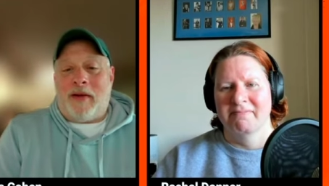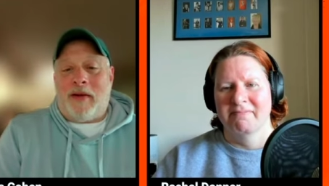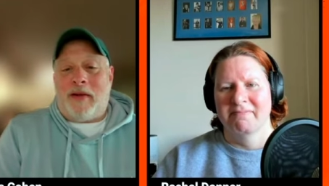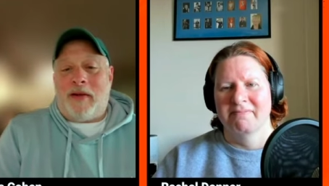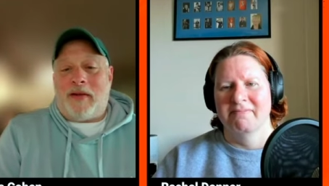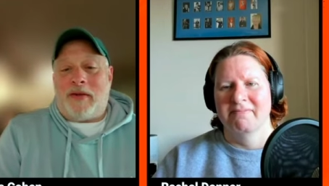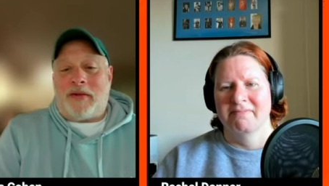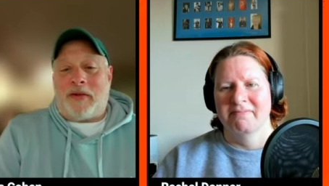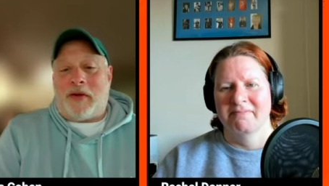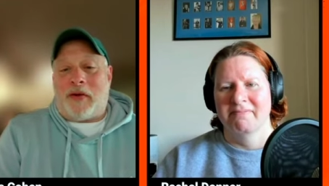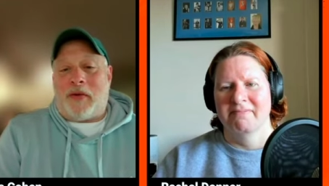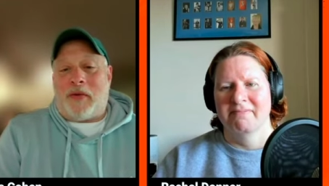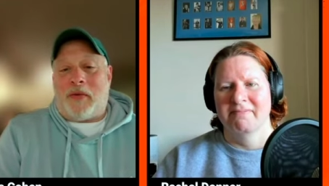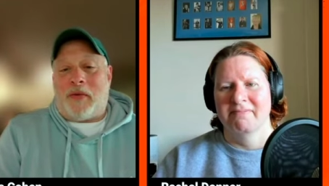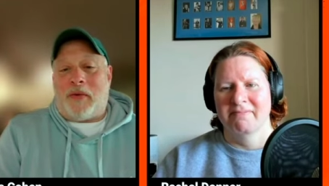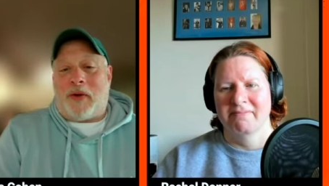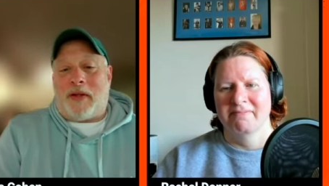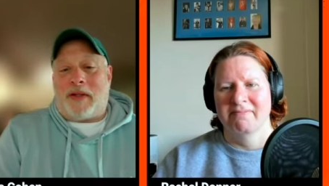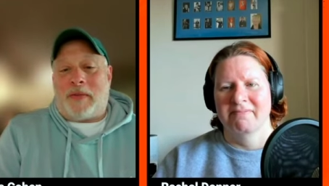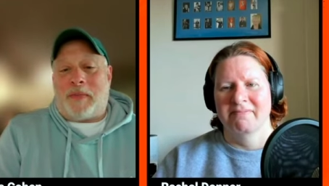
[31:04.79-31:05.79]

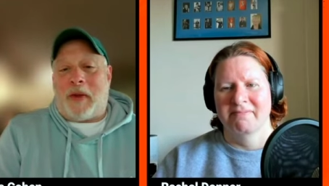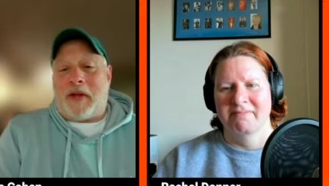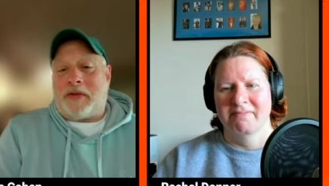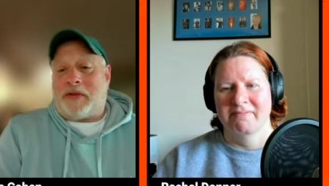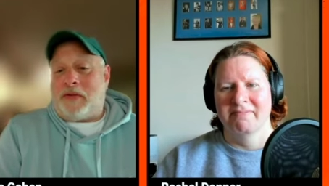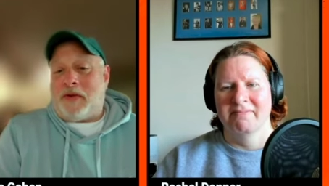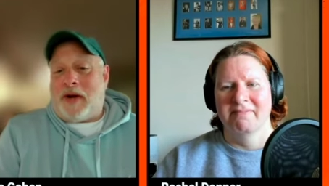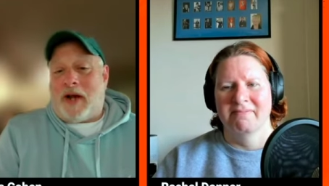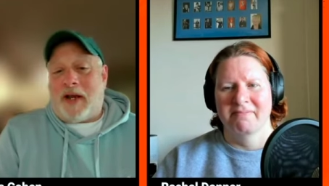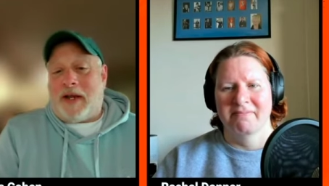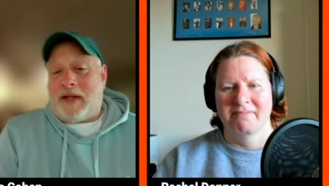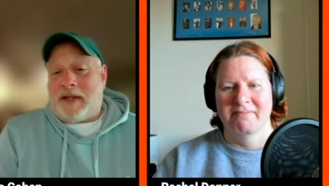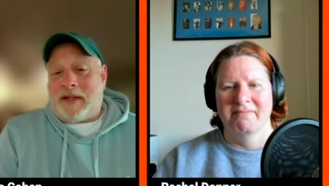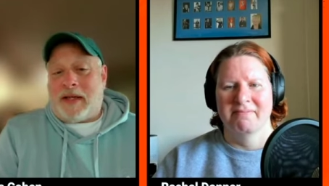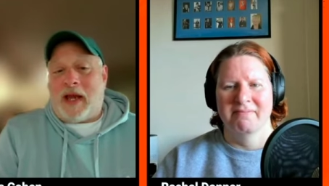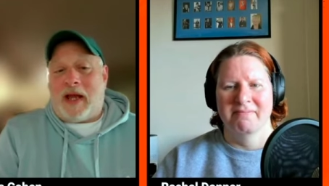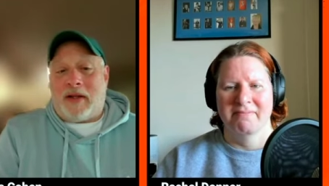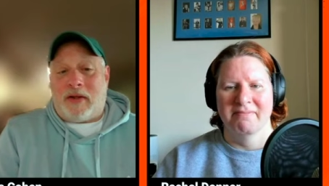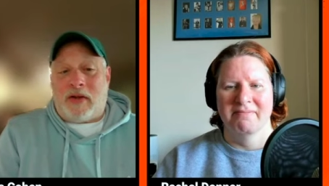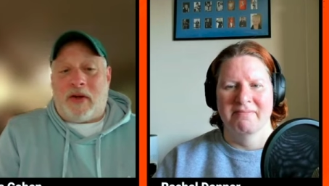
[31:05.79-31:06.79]
Speaker 1: So Spencer Knight has
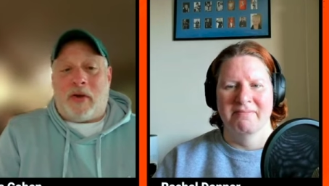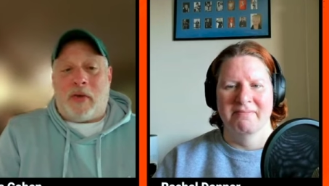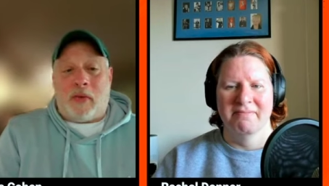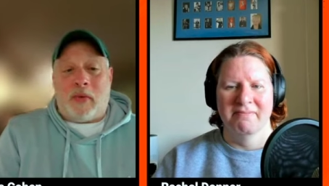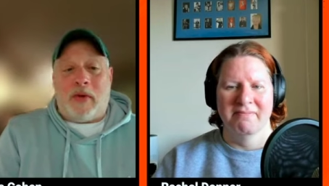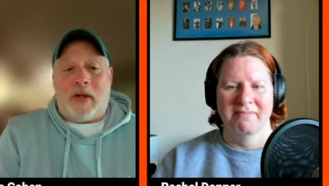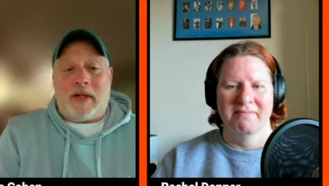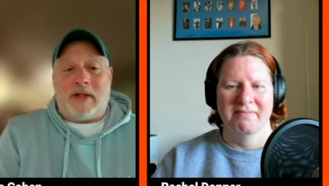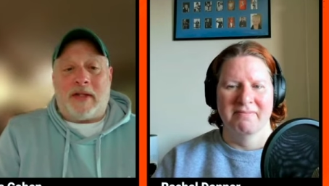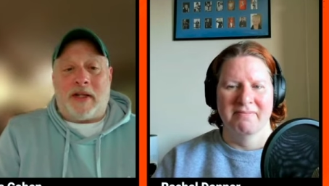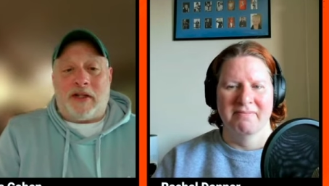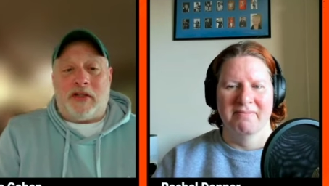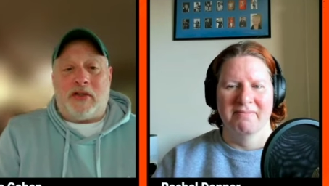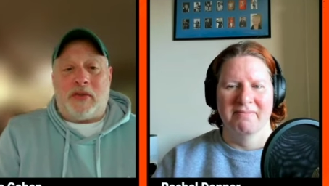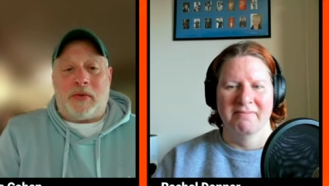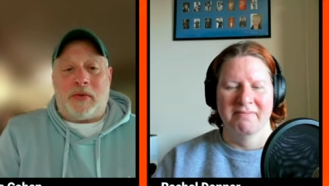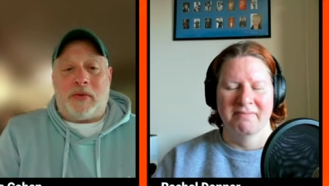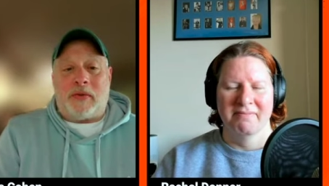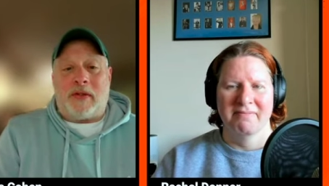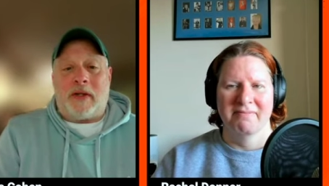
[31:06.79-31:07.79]
had, you know, his
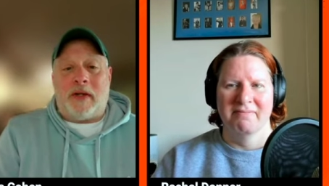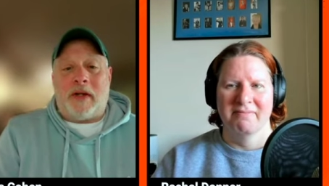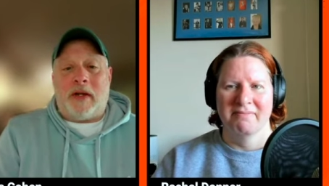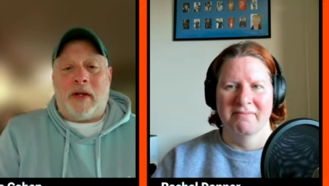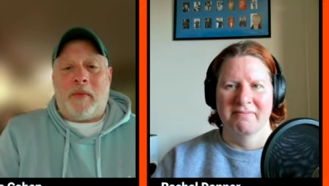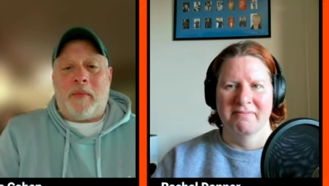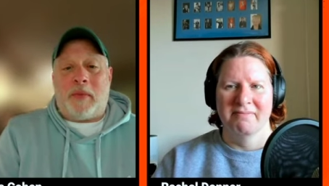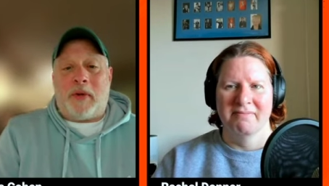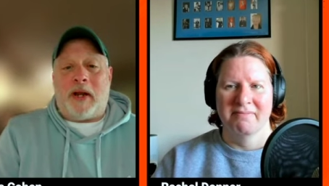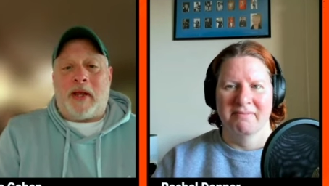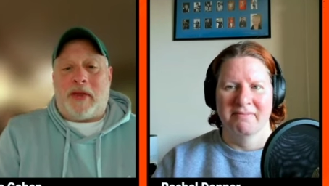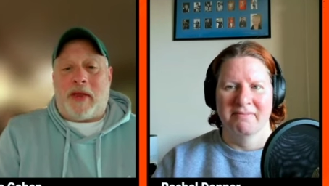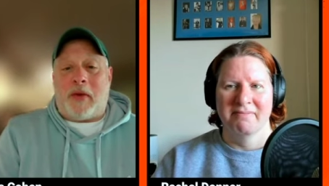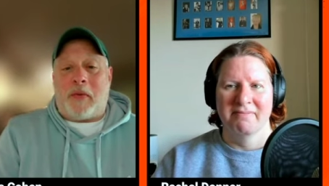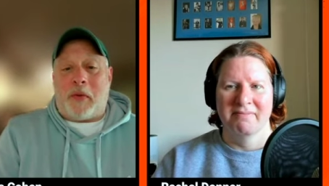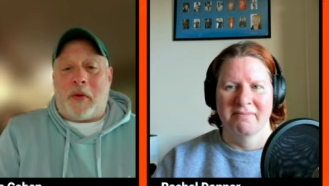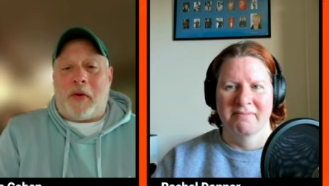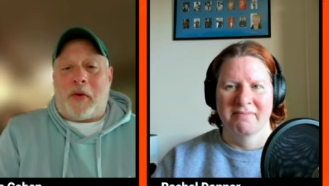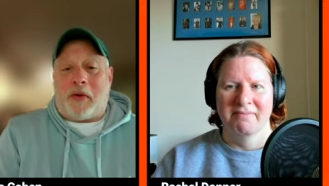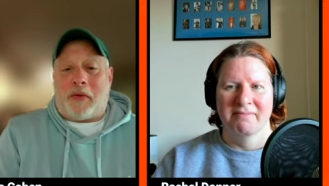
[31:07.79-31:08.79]
issues, but I think we
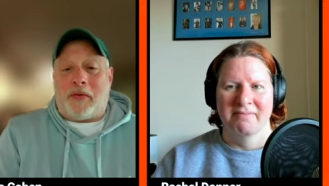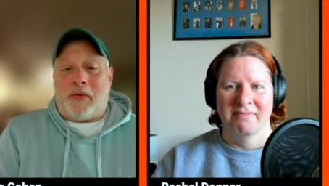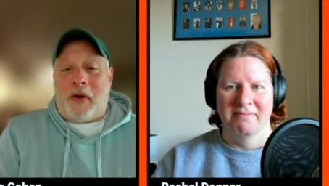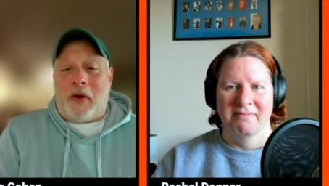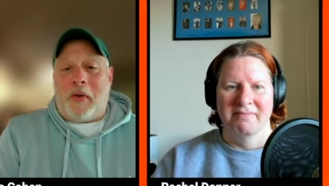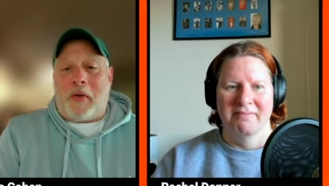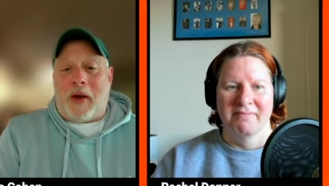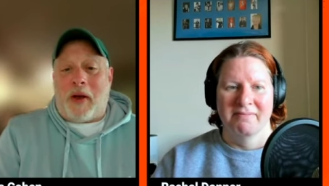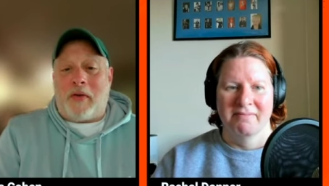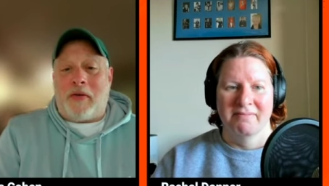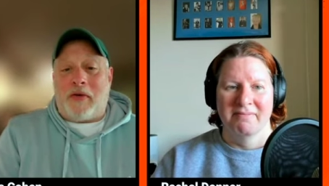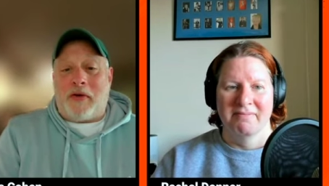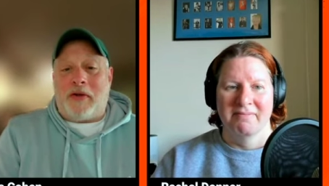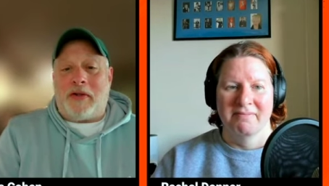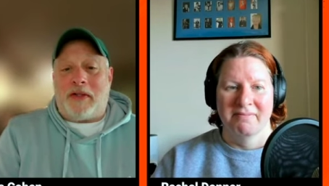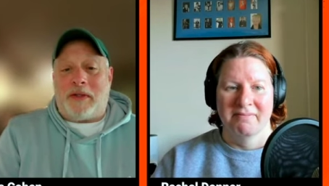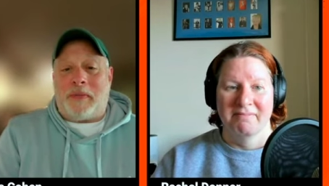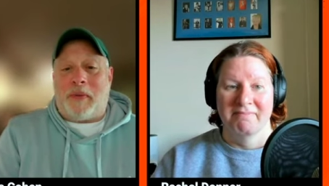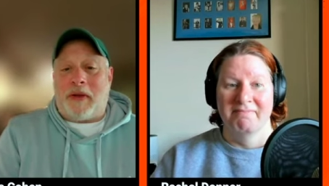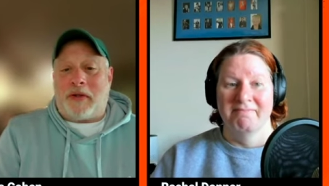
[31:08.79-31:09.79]
all know how good
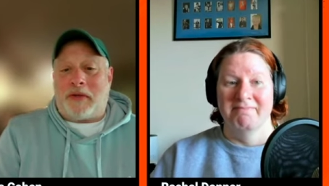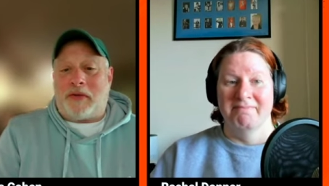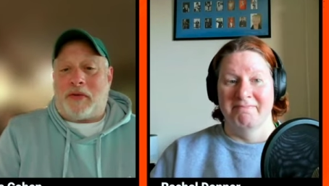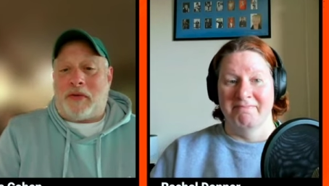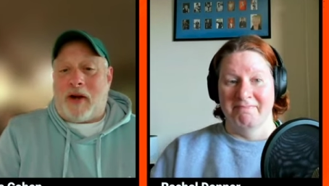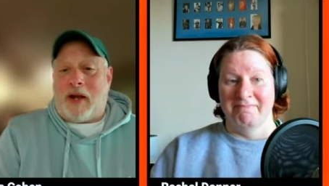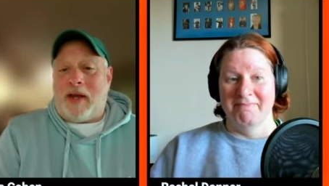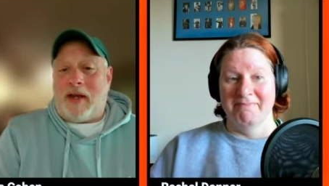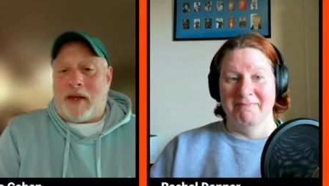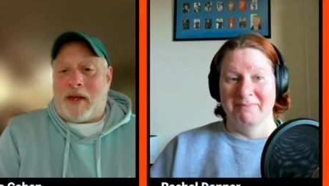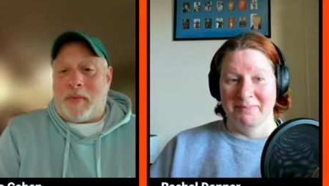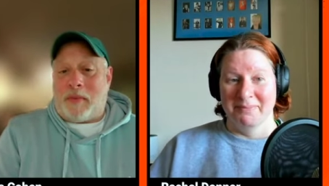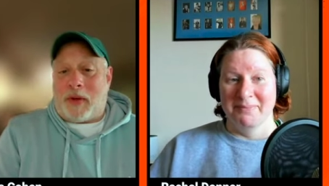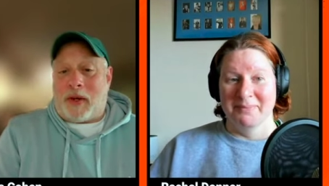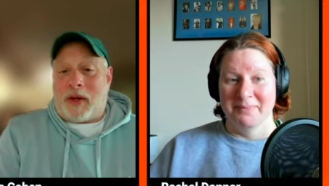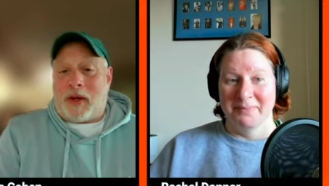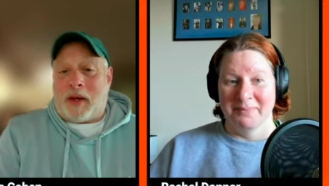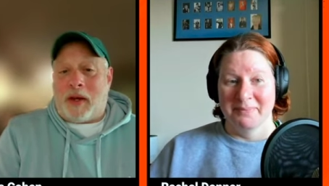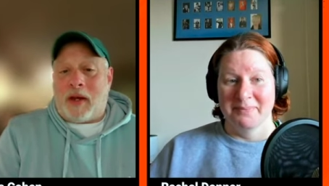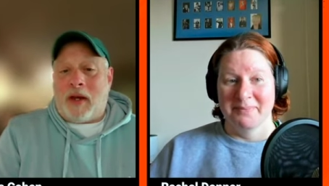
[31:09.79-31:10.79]
Spencer Knight can be.